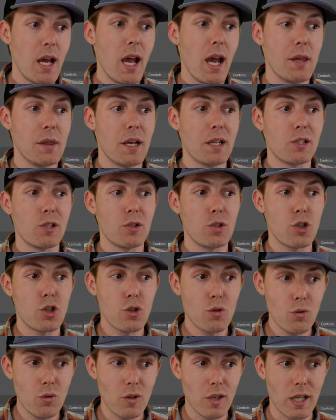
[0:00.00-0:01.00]
And that's
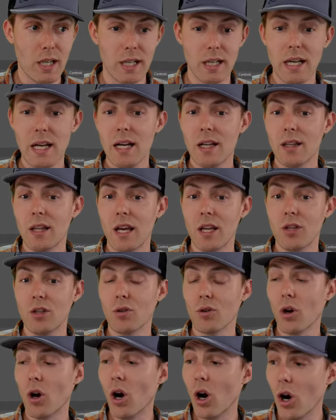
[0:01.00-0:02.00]
ensuring that
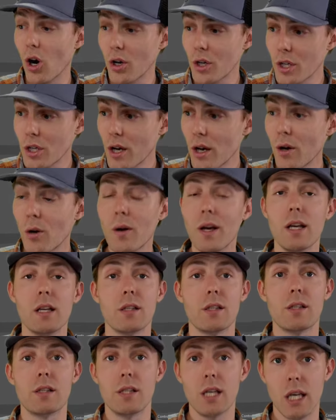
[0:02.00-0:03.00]
your audio
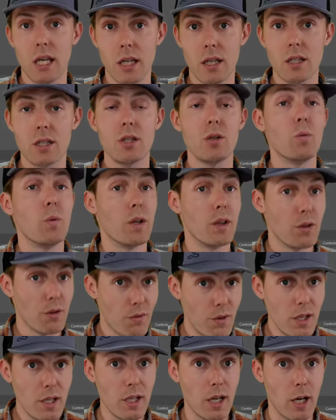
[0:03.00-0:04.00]
is synced with your
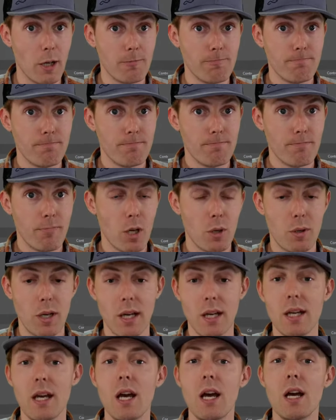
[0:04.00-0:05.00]
video.
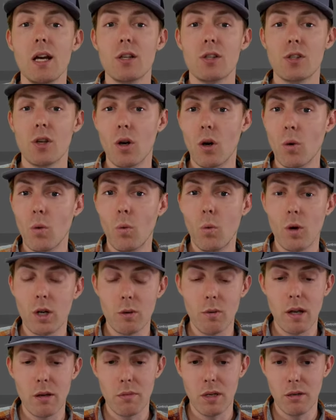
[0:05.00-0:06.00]
Okay, so what
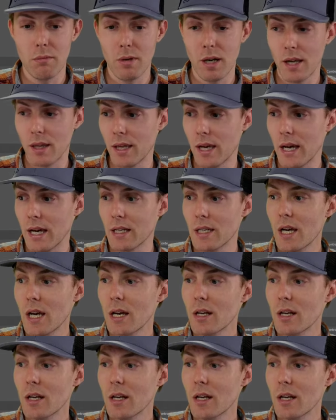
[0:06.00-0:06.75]
do I mean by that?